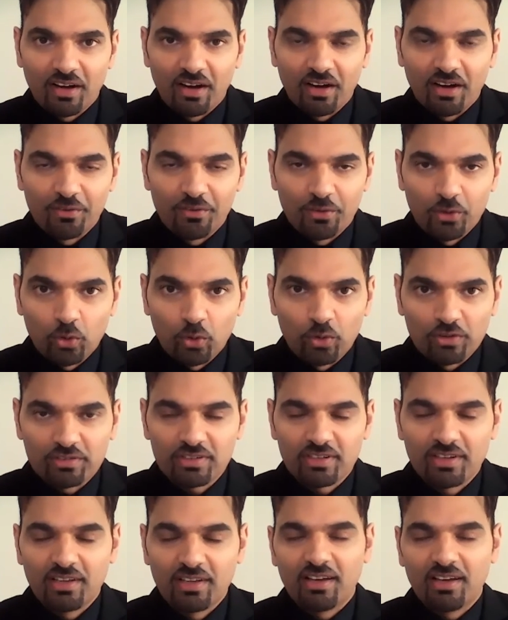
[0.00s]

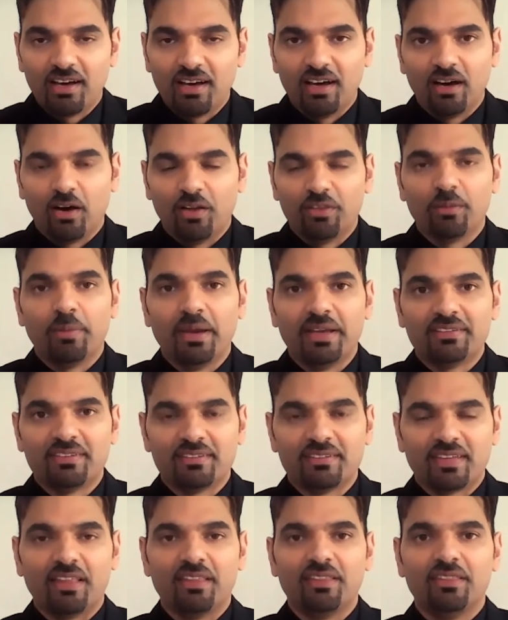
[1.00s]
rules on the
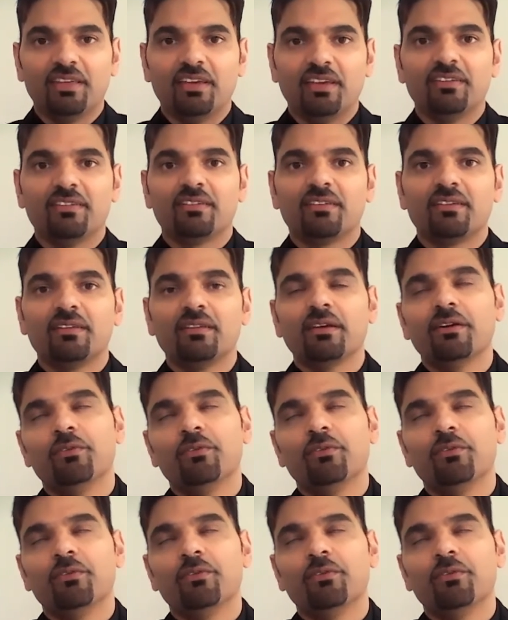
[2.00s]
basis that these